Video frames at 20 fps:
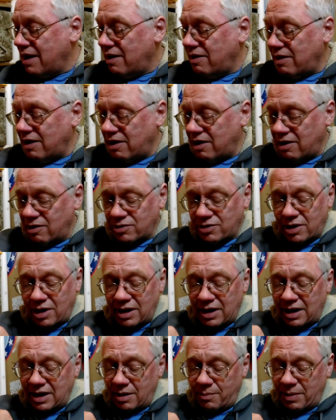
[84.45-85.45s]
They are
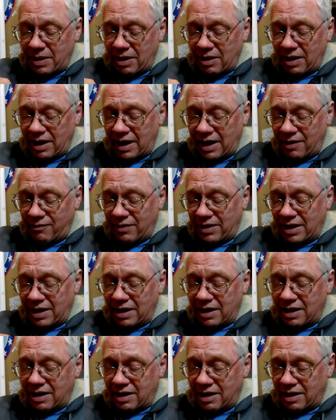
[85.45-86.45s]
talking about having
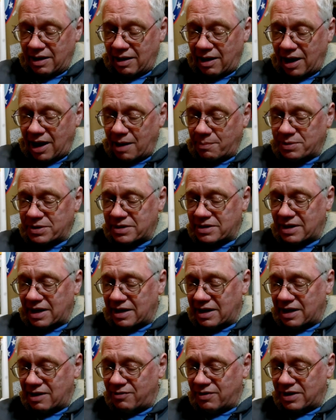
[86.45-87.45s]
hops
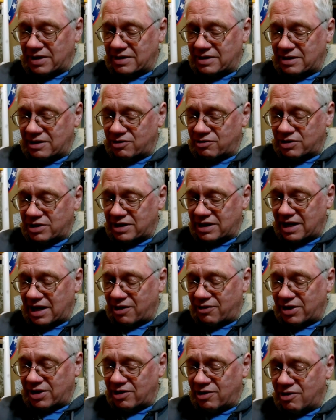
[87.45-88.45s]
that give it a citrus
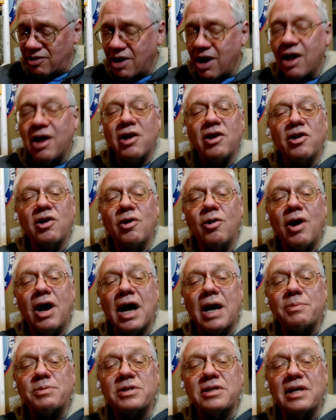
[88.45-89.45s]
character. No
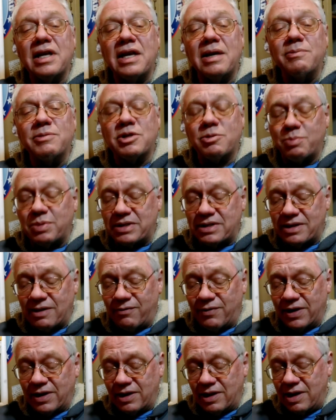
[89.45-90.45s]
hops named
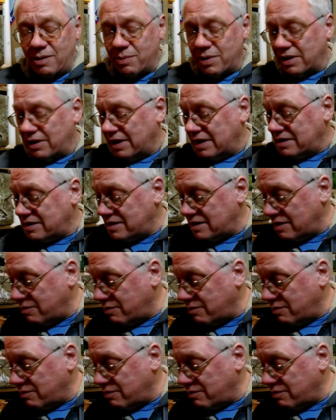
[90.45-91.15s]
specifically, but let's see